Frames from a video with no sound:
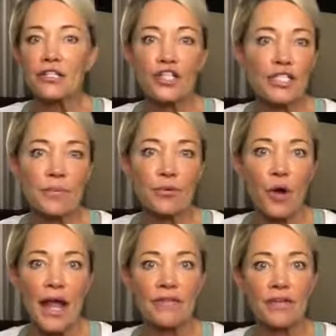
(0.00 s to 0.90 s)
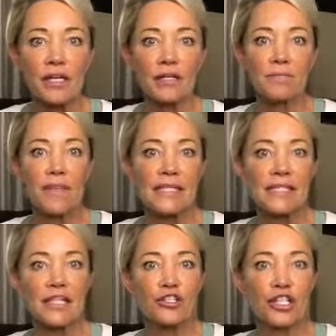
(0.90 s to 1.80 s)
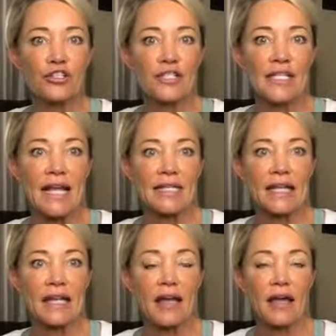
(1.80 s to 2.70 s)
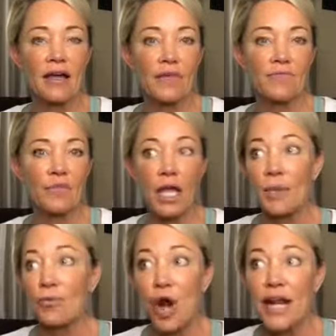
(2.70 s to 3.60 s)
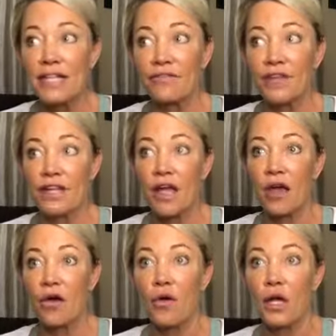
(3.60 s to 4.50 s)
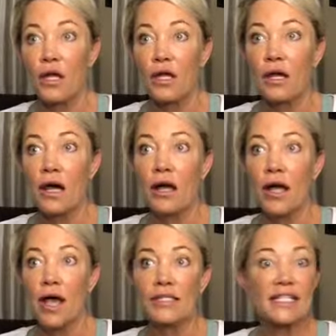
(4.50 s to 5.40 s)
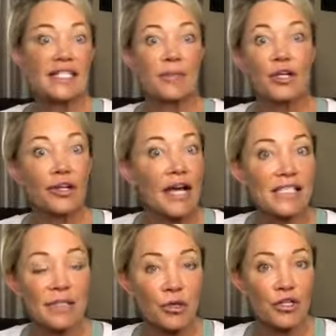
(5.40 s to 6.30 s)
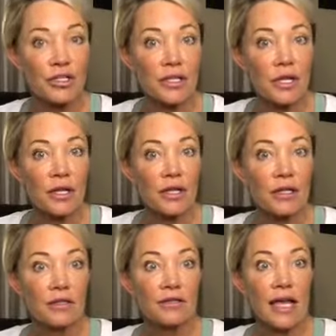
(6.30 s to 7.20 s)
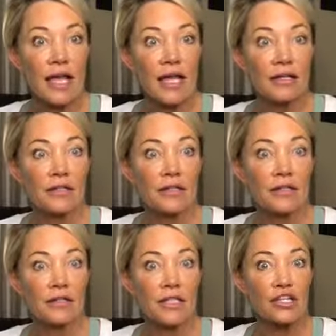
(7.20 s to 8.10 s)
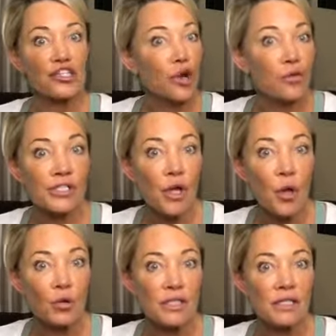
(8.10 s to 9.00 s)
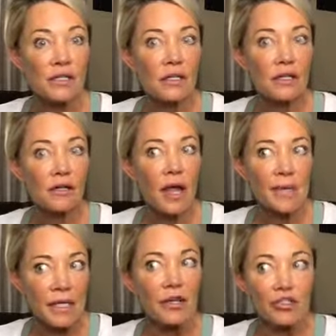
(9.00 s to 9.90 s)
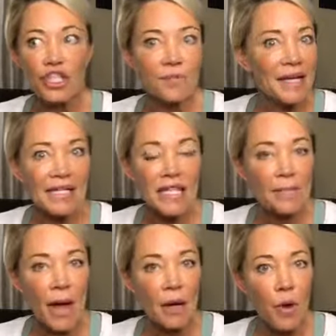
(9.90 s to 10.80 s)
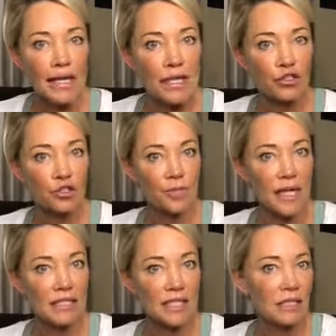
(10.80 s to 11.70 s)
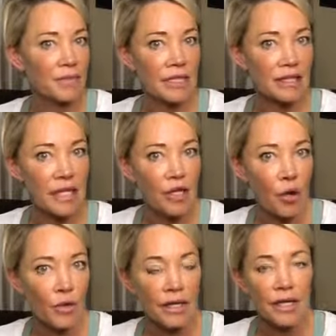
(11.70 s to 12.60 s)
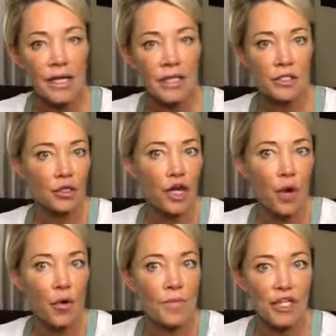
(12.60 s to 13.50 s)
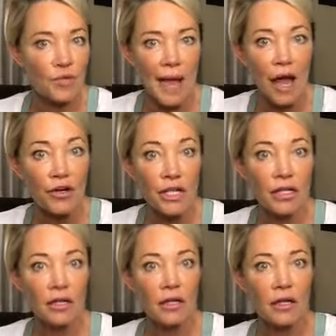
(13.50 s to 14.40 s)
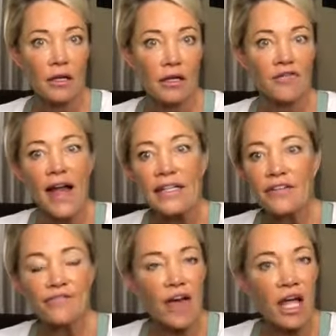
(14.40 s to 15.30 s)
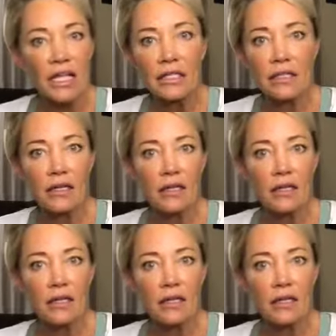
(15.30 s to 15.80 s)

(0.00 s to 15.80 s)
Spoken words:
just a private message and you're sending a product video to some of your customers that show results? I mean, just because they buy whitening toothpaste doesn't mean that they know what it is or know much about it. Find a fun